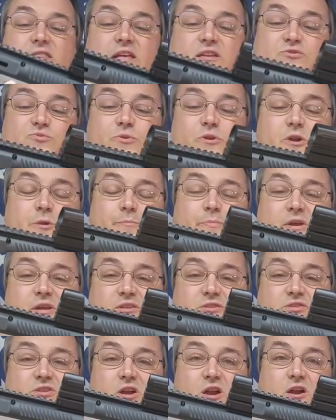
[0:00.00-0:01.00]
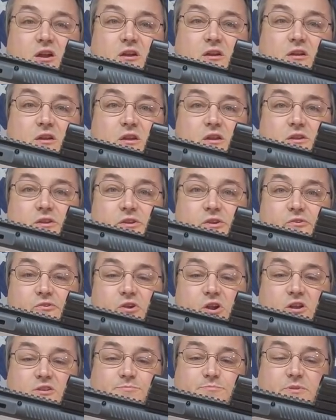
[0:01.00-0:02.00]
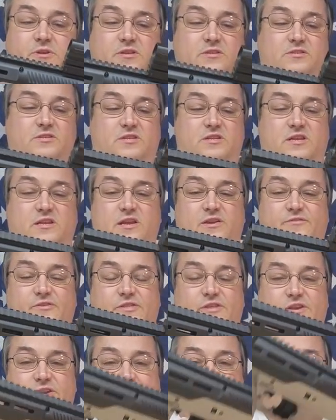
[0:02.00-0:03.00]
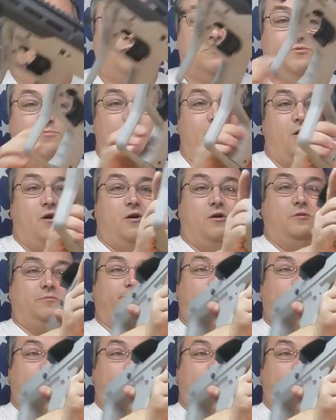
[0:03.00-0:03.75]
That's where your pins are, your cross pins, and then everything comes apart.